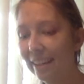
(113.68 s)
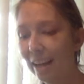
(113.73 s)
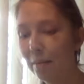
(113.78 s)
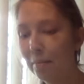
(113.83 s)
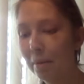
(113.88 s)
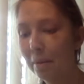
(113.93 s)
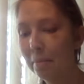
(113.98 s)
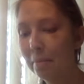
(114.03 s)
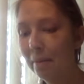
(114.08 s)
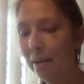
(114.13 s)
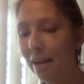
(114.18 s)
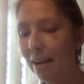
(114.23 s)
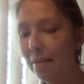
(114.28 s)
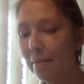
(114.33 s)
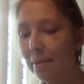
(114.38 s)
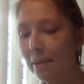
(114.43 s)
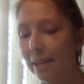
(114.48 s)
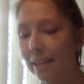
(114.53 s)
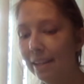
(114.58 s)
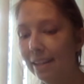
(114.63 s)
got my
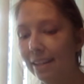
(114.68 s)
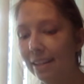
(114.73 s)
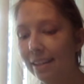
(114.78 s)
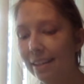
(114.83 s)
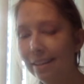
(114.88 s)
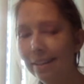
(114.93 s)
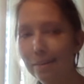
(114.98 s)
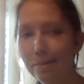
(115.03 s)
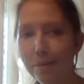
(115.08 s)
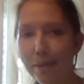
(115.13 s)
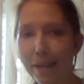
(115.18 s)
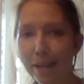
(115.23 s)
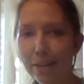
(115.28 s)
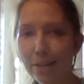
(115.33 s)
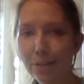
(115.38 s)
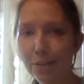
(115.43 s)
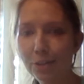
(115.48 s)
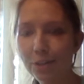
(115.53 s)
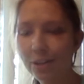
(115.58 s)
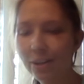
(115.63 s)
bobbin, my
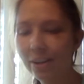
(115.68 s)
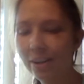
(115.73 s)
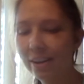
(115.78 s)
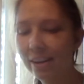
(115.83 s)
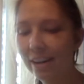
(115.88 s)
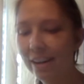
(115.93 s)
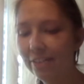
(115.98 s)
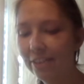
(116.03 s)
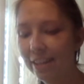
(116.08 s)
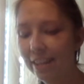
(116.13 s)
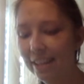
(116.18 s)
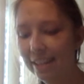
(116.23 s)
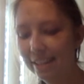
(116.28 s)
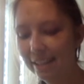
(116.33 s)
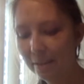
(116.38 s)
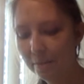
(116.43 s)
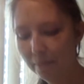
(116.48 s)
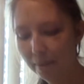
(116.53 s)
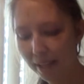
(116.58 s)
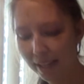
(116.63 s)
extra yarn,
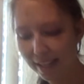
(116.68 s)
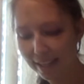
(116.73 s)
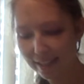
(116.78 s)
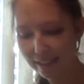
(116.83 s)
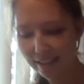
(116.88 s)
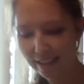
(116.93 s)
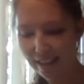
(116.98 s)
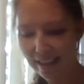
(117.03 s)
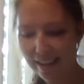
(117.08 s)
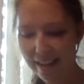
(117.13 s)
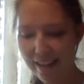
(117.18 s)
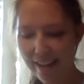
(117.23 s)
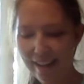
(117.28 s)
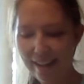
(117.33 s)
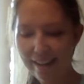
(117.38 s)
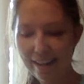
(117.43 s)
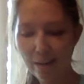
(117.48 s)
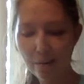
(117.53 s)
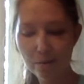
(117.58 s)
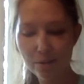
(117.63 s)
everything's in place,
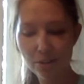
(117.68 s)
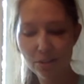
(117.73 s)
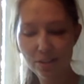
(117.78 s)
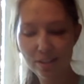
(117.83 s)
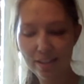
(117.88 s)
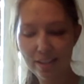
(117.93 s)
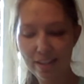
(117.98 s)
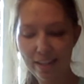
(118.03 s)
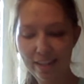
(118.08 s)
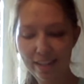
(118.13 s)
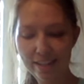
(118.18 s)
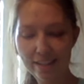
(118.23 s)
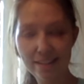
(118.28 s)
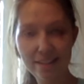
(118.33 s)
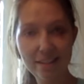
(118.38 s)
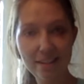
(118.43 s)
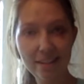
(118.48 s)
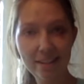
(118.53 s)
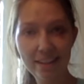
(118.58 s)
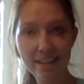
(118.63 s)
and now we're just gonna
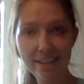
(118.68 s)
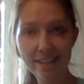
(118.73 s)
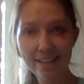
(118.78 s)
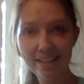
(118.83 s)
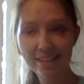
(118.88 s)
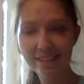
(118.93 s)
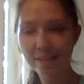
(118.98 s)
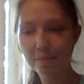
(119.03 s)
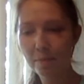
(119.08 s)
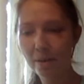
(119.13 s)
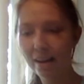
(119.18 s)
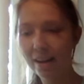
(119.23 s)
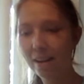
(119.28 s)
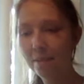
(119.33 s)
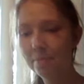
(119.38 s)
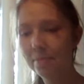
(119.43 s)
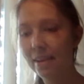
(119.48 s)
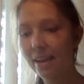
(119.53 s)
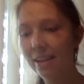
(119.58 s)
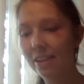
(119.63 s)
seal this spot
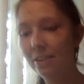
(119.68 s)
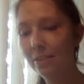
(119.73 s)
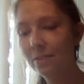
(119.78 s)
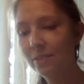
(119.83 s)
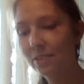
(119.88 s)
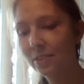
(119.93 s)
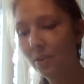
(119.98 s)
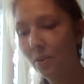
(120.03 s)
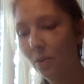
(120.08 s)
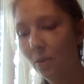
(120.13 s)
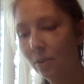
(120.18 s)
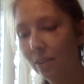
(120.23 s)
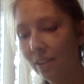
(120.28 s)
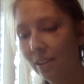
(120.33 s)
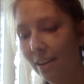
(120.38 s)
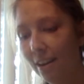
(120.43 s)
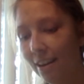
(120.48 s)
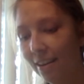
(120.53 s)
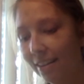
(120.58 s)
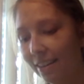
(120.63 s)
up that used to hold
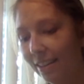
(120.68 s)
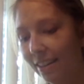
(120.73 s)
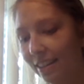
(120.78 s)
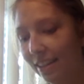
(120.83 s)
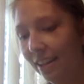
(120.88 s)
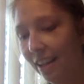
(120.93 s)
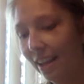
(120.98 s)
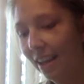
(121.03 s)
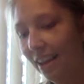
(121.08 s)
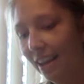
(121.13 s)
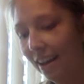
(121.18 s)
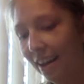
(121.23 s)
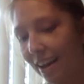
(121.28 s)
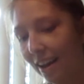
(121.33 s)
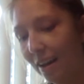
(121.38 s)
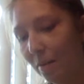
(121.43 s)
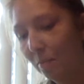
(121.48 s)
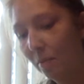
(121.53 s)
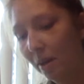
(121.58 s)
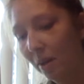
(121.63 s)
cotton
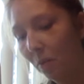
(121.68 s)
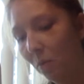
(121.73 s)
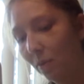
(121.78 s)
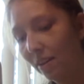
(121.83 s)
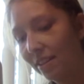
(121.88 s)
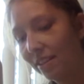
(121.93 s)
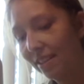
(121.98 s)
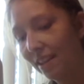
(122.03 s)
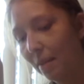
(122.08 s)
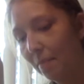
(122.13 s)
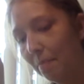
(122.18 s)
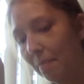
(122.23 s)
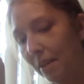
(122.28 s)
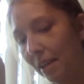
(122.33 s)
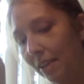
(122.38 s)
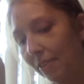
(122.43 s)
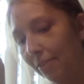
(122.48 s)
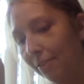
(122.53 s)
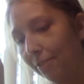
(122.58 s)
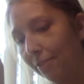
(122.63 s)
when it was a big